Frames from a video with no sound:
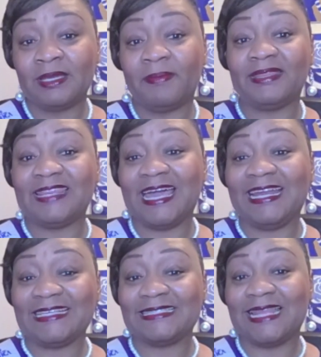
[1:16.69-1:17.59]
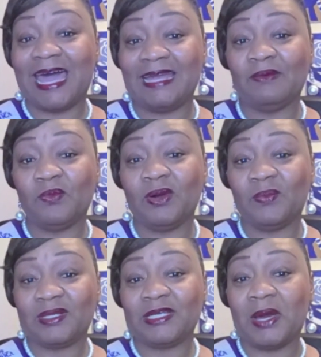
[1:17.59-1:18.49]
But that is not what
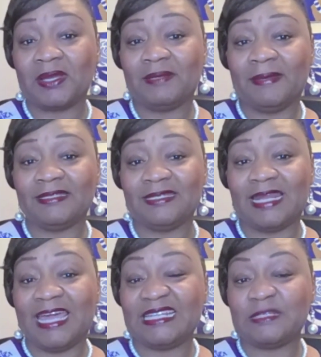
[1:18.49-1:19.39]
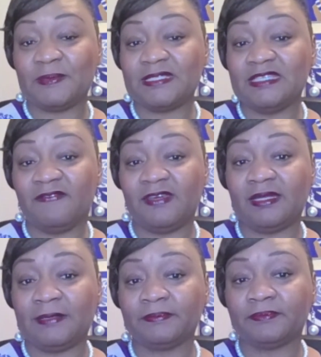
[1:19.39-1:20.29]
we're talking about tonight specifically.